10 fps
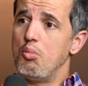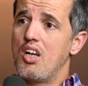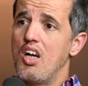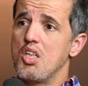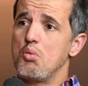
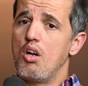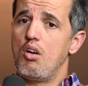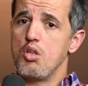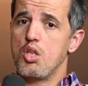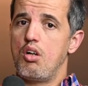because we are
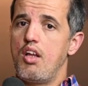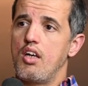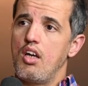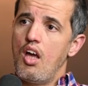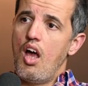also
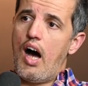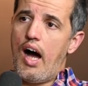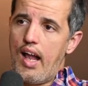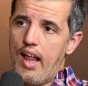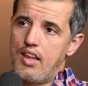like
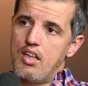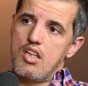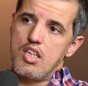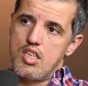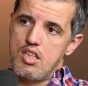
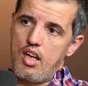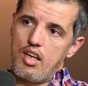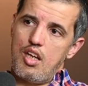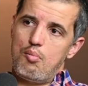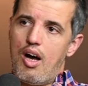Highlanders,
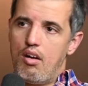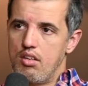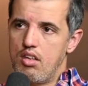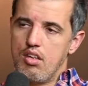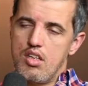like, yeah, in
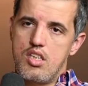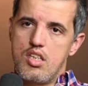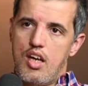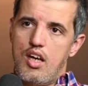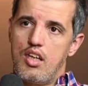
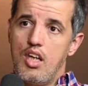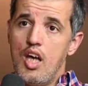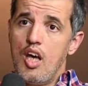mountains, yes,